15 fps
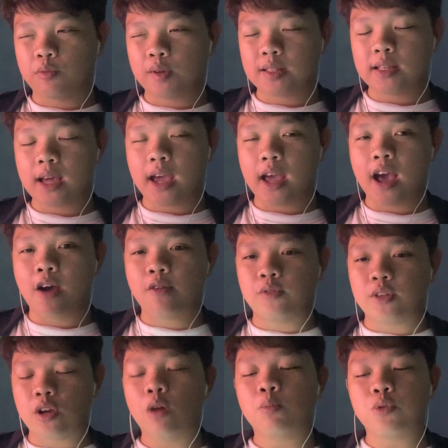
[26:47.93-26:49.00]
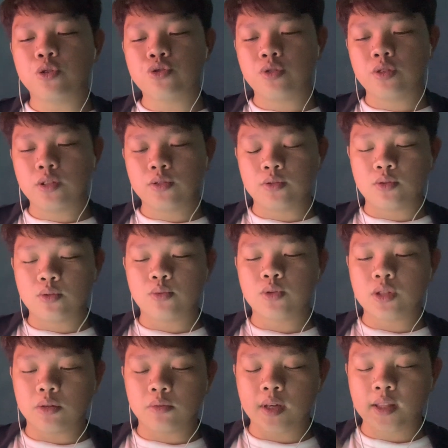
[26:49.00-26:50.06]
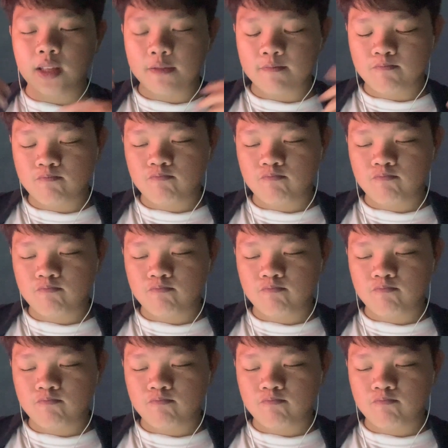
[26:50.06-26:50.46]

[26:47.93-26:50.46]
once I have the opportunity to do so, and then